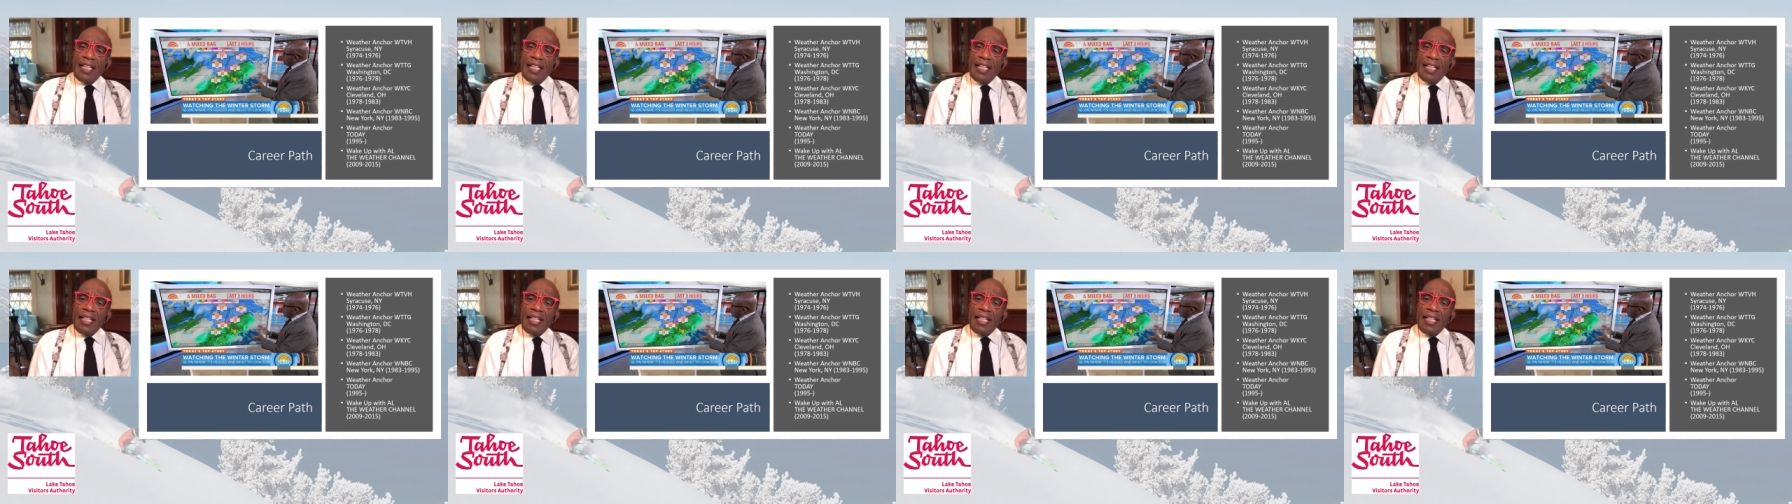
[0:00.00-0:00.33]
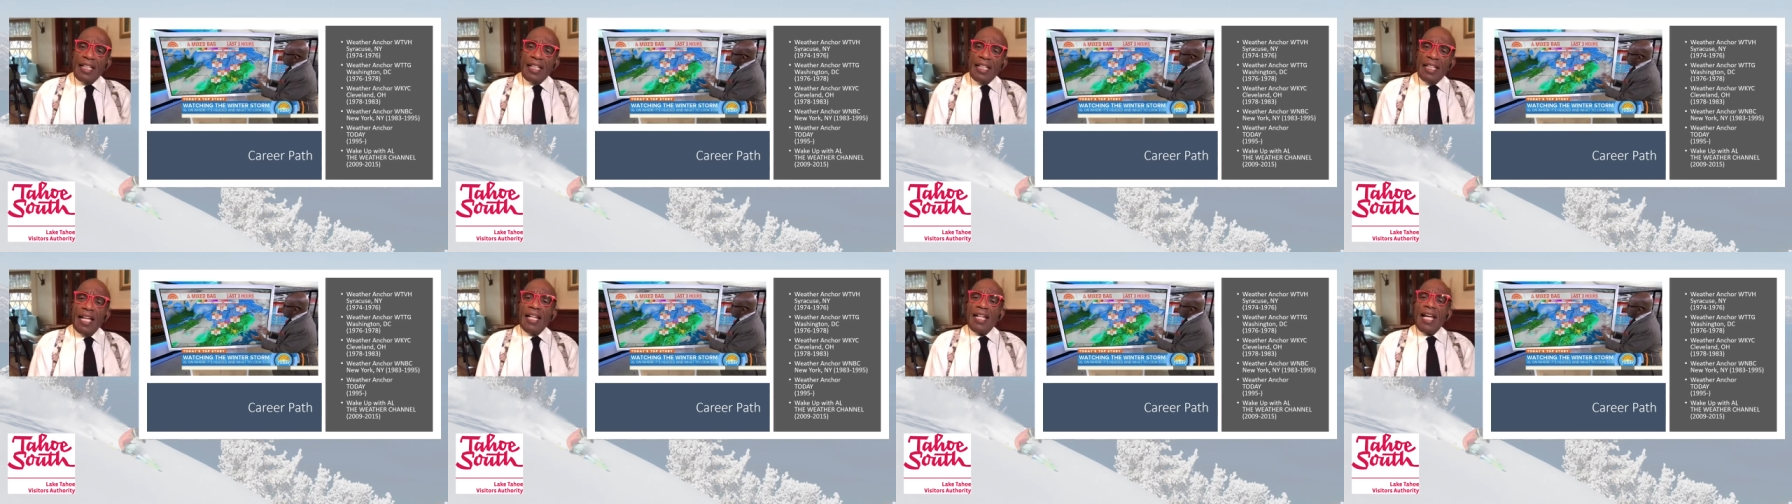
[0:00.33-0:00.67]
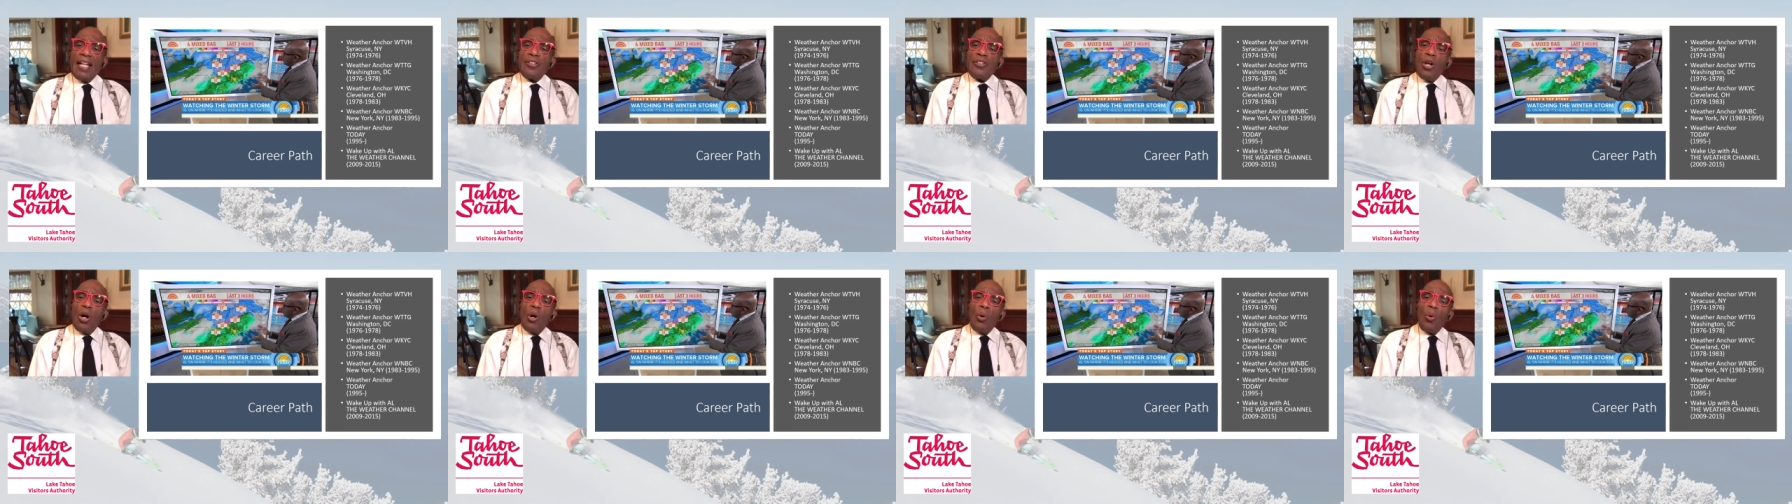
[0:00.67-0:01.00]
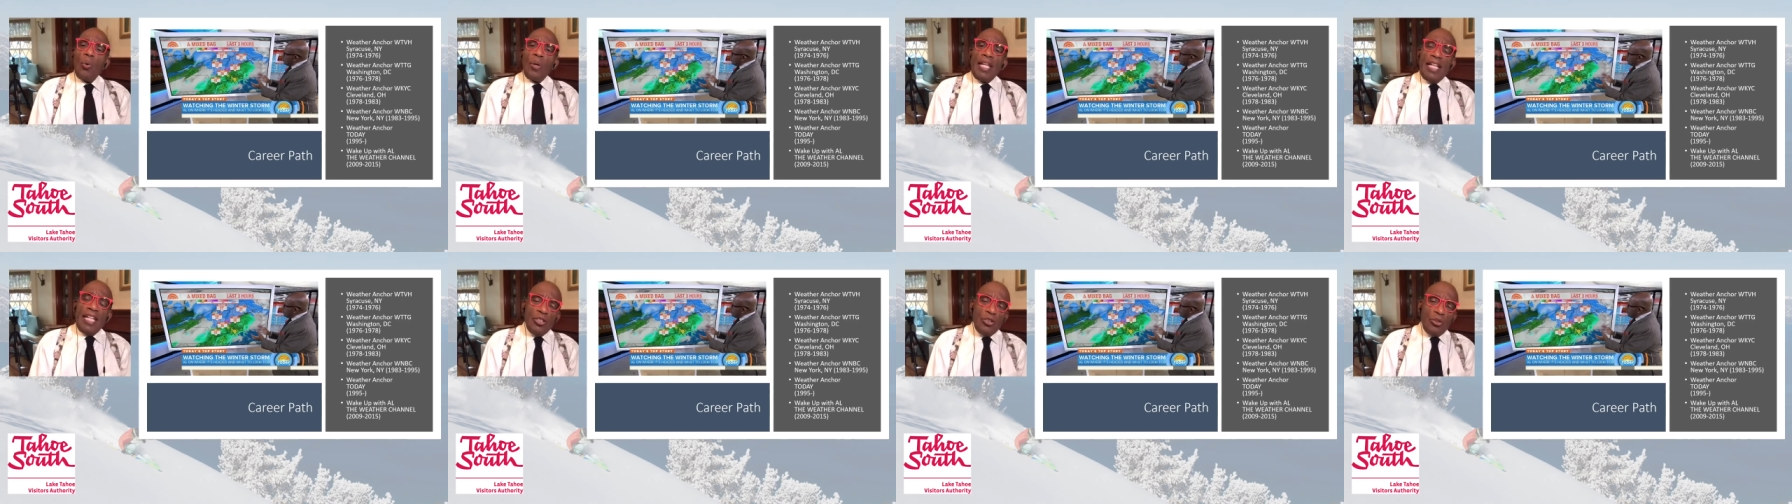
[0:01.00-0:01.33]
and again had
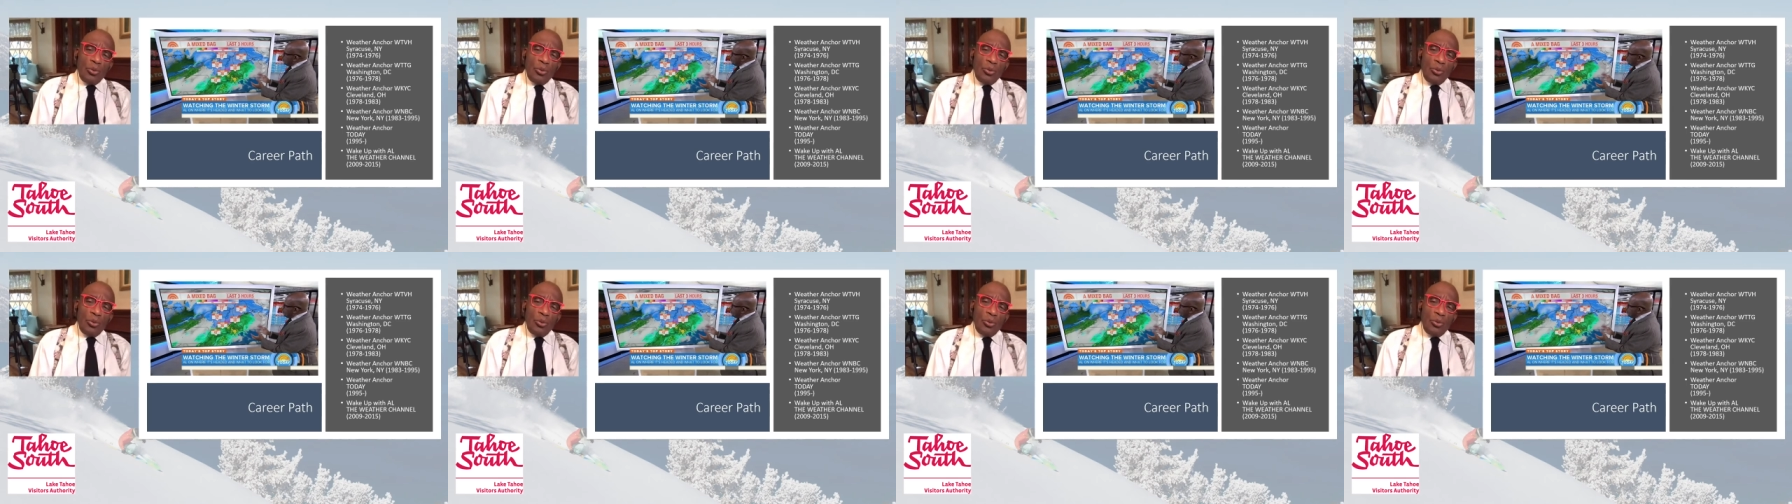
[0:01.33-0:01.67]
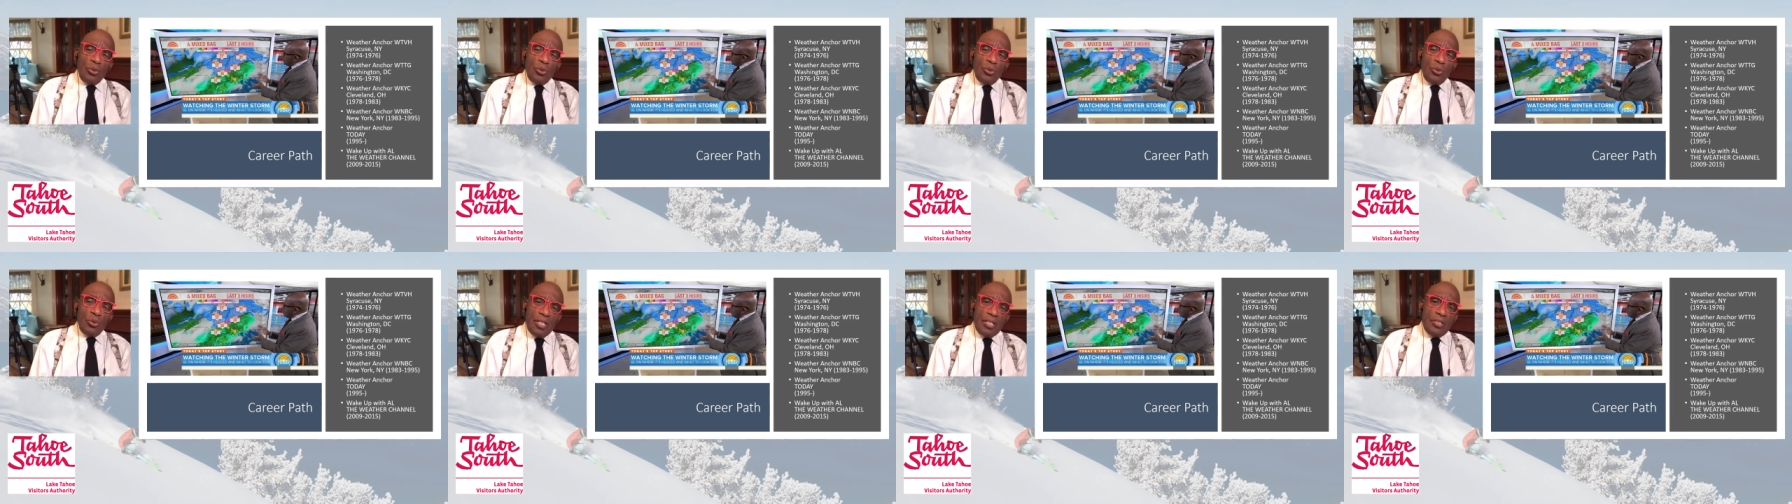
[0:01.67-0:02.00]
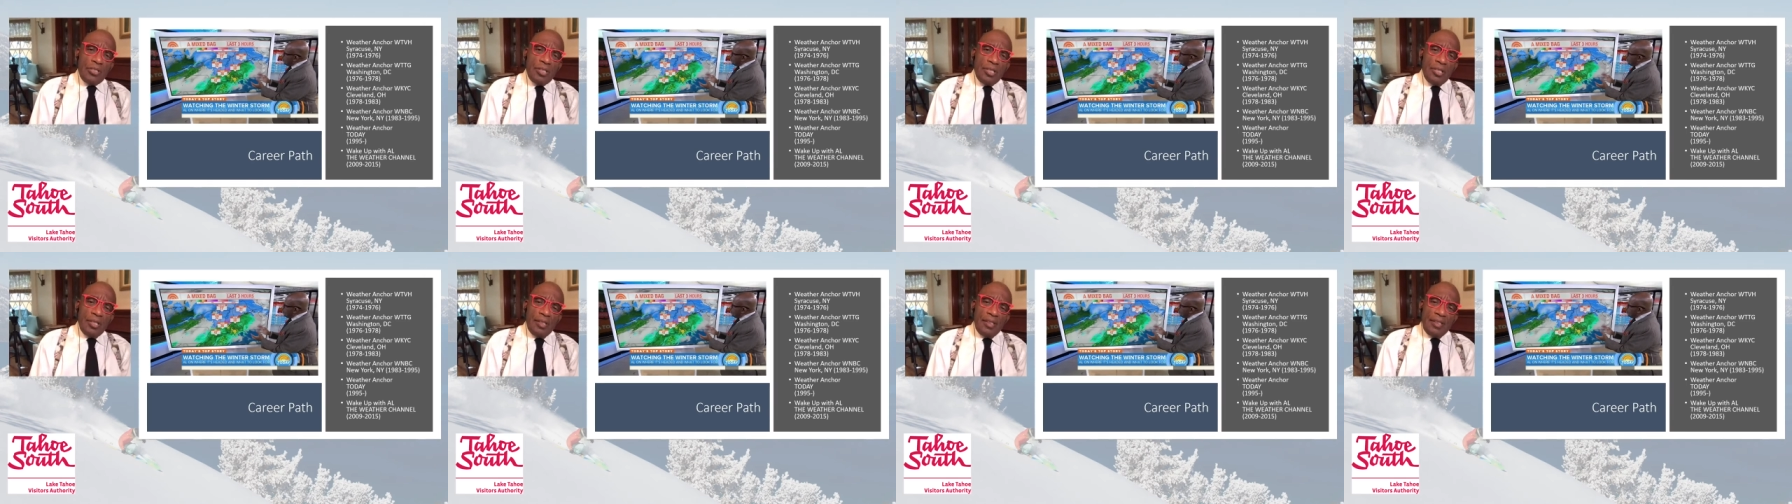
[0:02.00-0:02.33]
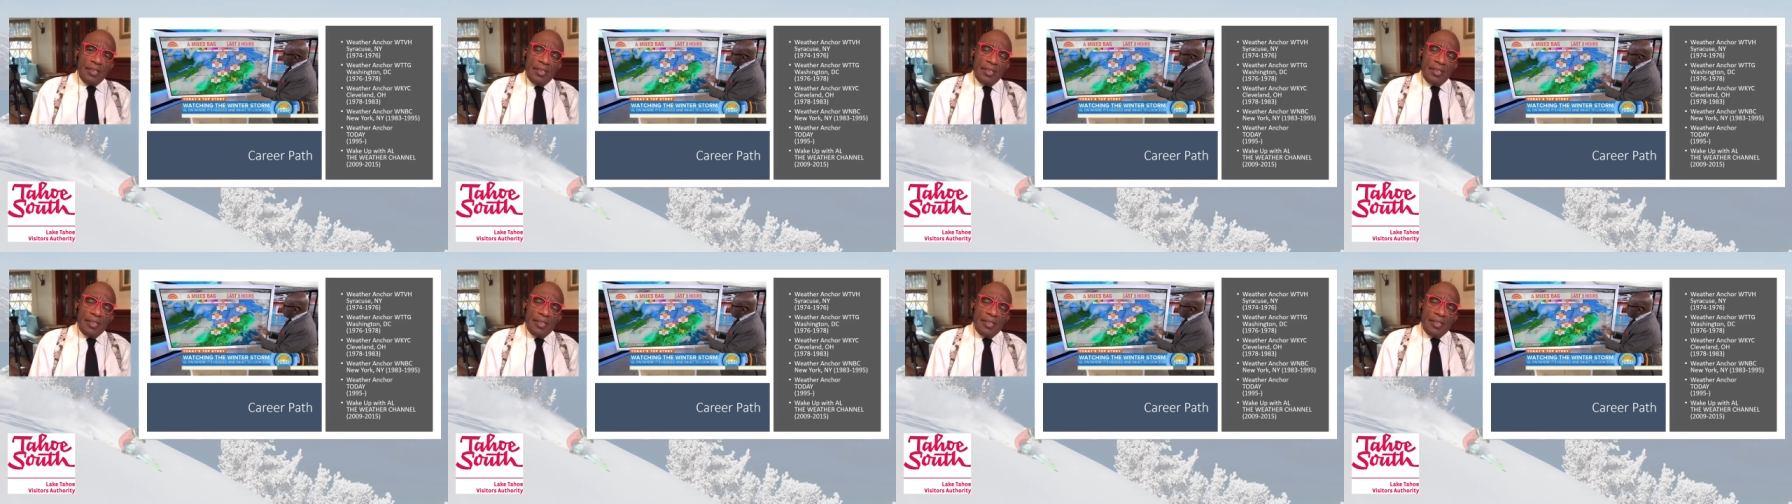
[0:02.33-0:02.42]
no interest